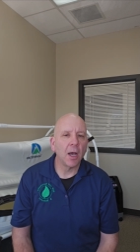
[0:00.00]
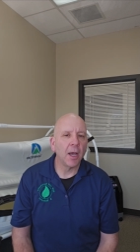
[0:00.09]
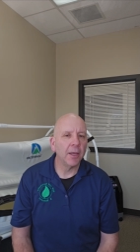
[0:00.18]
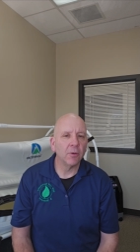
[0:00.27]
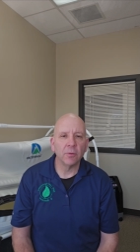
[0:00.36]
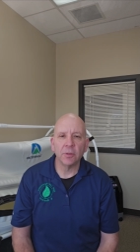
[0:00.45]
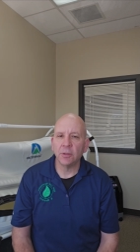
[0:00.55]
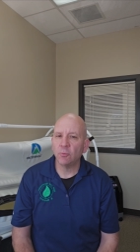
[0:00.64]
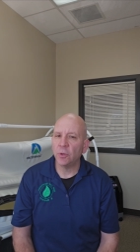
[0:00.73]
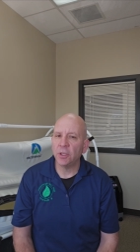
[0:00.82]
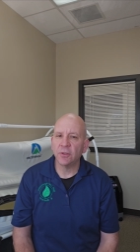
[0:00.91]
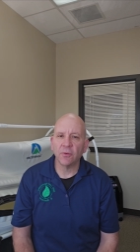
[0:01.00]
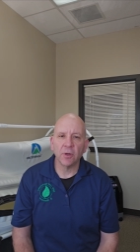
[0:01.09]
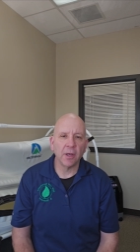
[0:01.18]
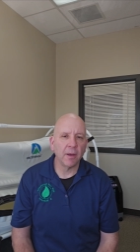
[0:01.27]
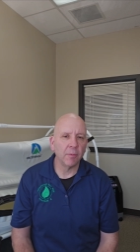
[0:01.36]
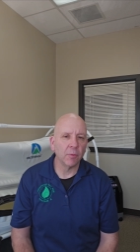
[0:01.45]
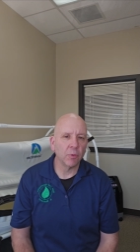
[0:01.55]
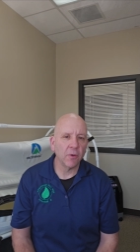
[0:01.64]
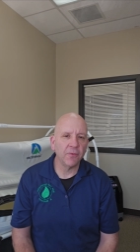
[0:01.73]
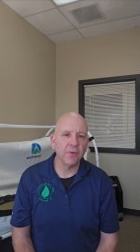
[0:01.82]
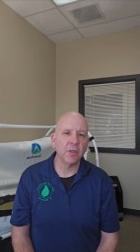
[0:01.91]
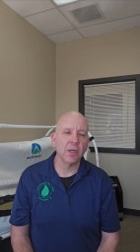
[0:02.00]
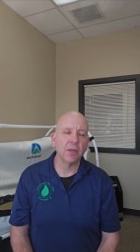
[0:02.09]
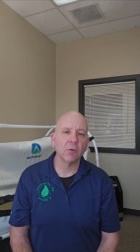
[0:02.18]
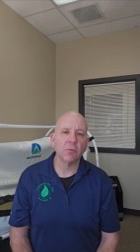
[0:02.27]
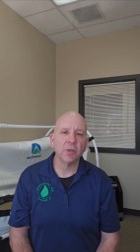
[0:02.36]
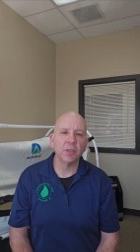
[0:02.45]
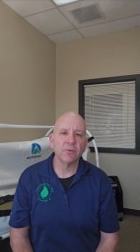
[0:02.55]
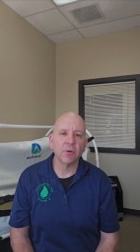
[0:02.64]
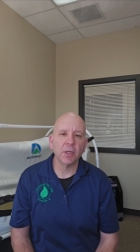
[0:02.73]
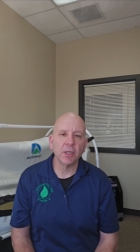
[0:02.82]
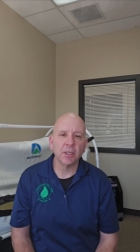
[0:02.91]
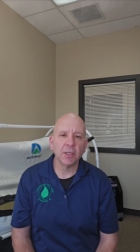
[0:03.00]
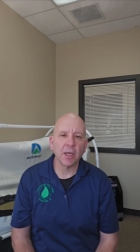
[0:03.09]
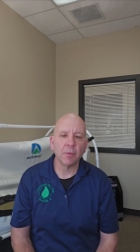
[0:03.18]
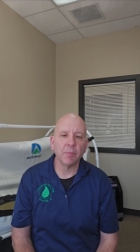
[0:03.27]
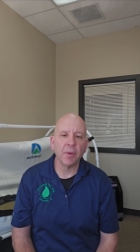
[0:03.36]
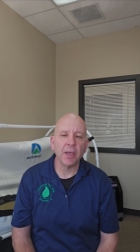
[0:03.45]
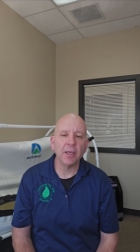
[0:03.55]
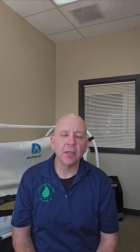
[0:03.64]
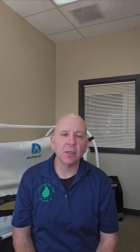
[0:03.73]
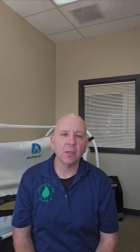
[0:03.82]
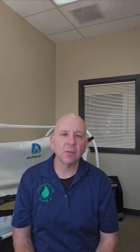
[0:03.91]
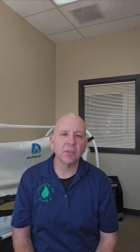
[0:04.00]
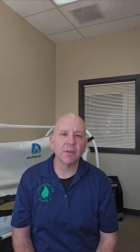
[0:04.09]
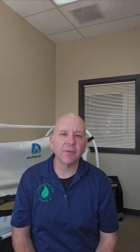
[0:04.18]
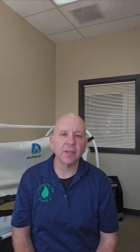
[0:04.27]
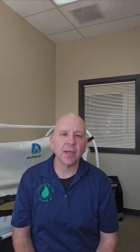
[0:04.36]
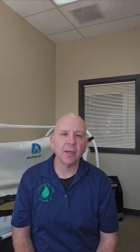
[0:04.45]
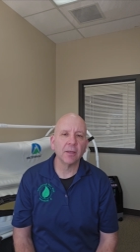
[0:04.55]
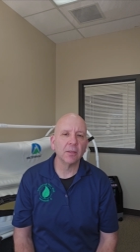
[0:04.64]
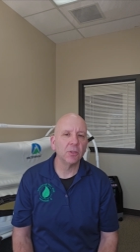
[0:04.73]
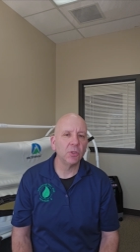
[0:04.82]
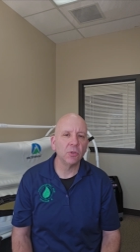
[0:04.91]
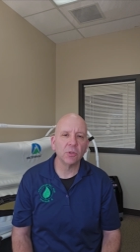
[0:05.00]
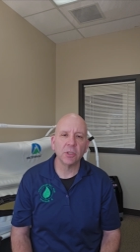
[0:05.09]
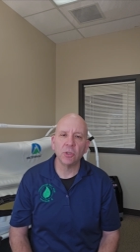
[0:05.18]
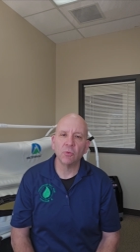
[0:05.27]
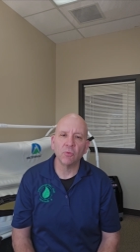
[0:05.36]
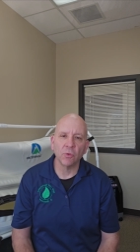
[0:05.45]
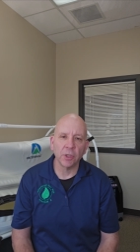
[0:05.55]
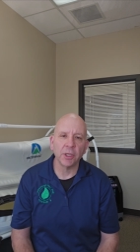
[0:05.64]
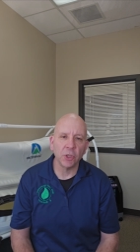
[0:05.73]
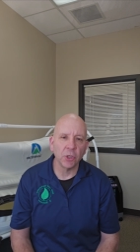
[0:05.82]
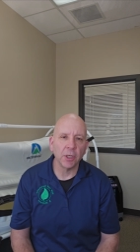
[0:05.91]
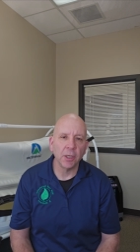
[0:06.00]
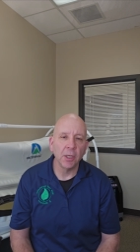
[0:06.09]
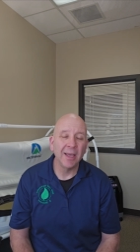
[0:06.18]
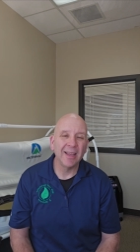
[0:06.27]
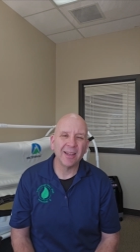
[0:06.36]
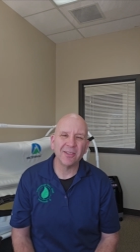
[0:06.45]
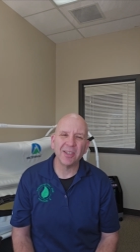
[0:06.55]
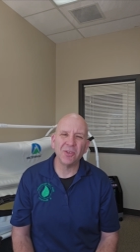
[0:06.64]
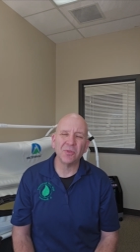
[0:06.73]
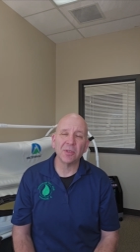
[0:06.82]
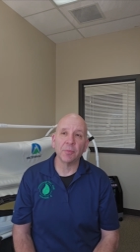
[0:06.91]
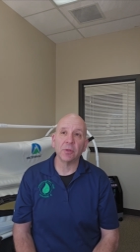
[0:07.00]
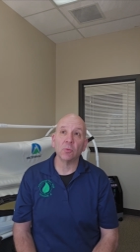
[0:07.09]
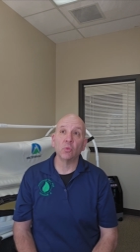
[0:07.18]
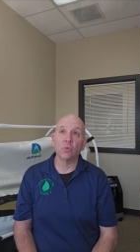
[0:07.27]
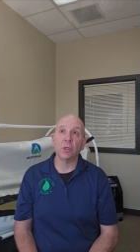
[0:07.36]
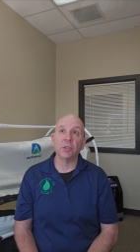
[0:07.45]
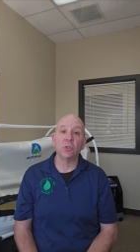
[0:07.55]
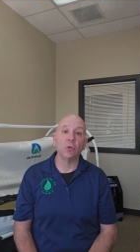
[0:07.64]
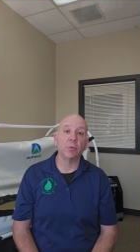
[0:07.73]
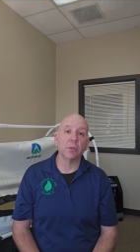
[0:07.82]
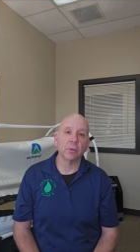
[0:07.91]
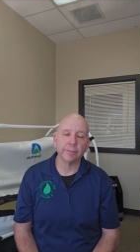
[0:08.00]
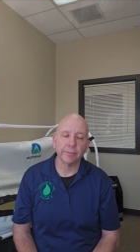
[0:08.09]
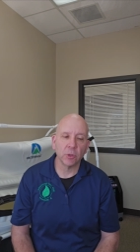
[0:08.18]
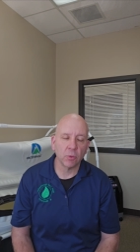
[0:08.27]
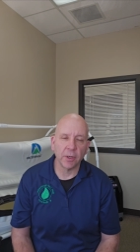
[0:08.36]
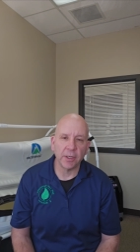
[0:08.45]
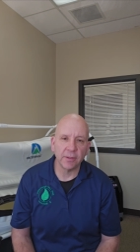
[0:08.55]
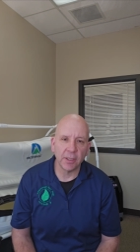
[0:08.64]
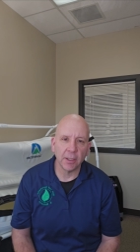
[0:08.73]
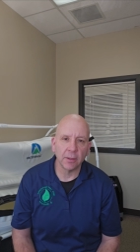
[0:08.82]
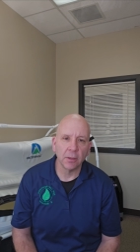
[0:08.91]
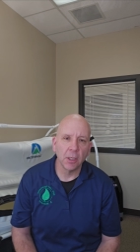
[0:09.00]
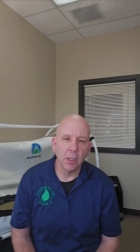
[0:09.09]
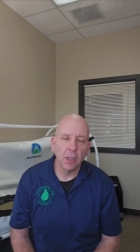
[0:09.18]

I don't reach for ibuprofen. I don't reach for any type of painkiller, stuff like that. Usually do really good. Unless I do something really super crazy and